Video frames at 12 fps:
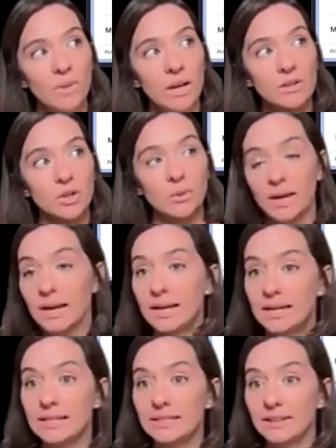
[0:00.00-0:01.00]
So that
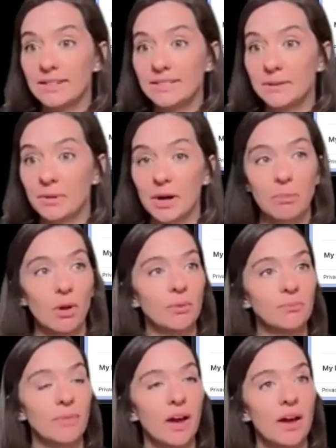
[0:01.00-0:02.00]
is the list I'm going to pull.
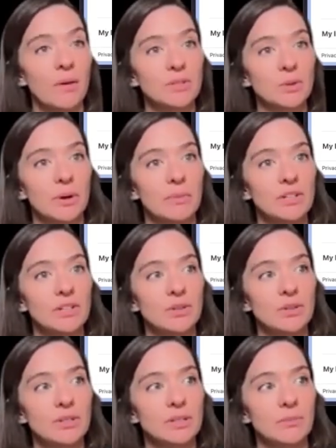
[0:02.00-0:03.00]
So what I'm going to do
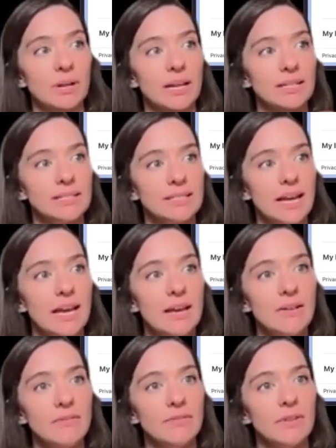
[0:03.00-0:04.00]
is I'm going to hit
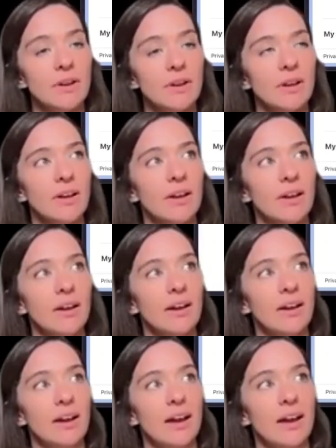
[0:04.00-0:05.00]
save.
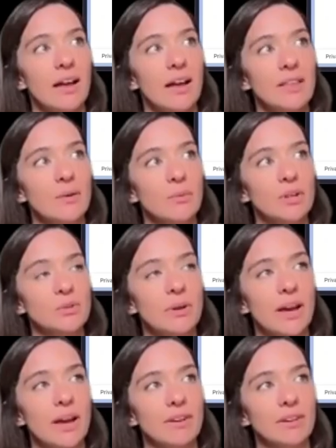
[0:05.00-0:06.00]
And then once
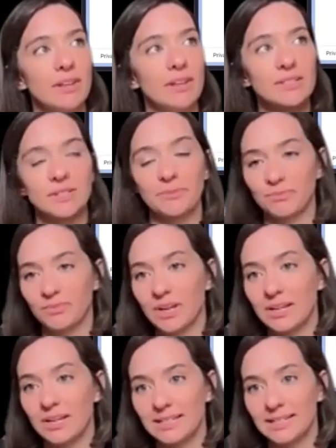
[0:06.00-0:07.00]
we have our list,
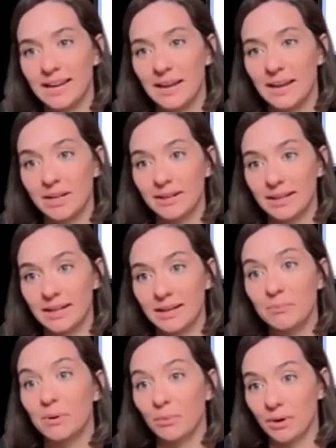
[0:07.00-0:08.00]
I didn't name it
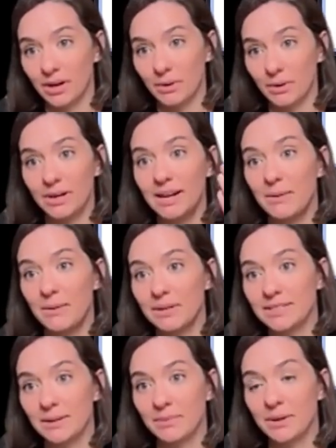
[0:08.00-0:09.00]
again, but we're going to want to name it
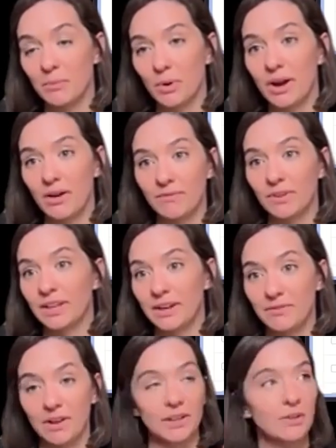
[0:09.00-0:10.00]
something more helpful, like
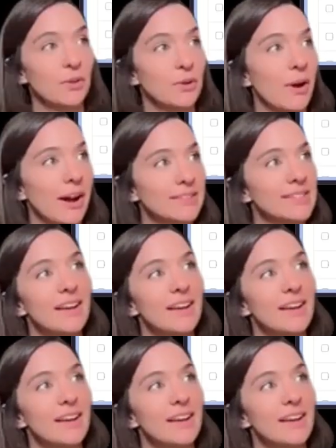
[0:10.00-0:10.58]
falling through the cracks.